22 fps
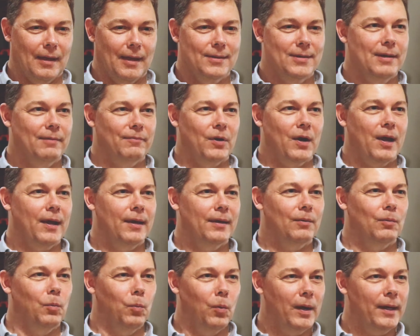I never had
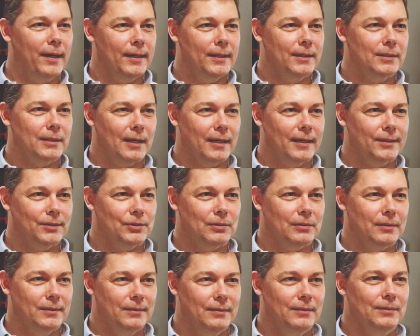a way to
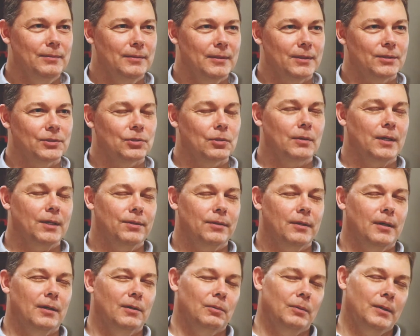actually do this. So I
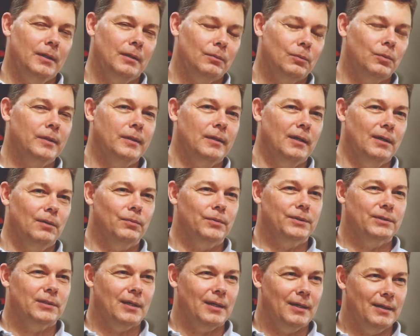thought, well, when I
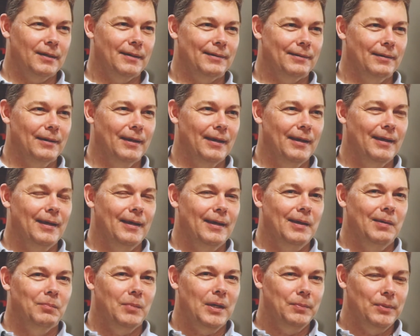retire,
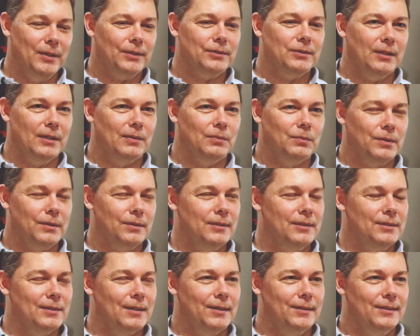maybe I'll take one of
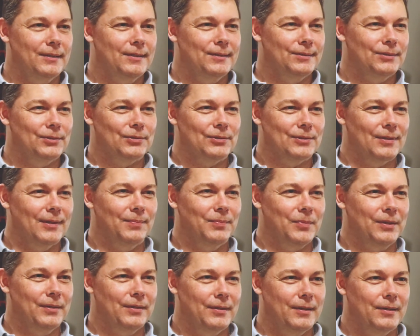these ideas or
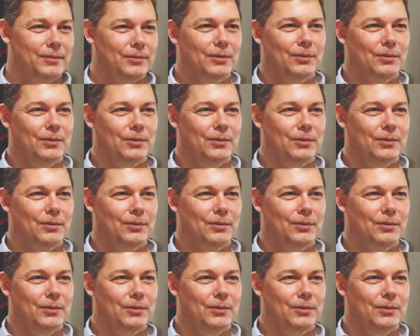something and I'll